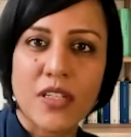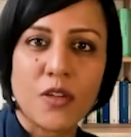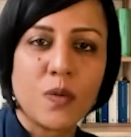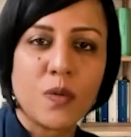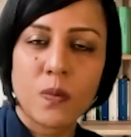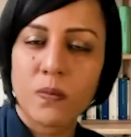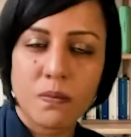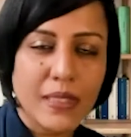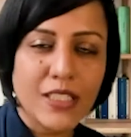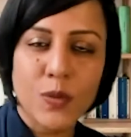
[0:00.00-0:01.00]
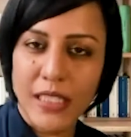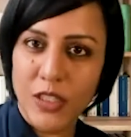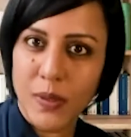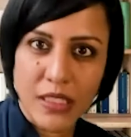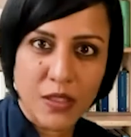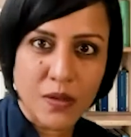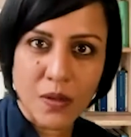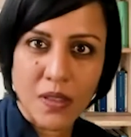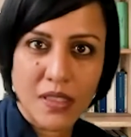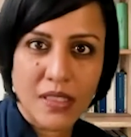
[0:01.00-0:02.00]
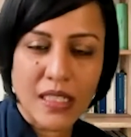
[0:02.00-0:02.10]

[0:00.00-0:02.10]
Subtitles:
be it 2020 or not.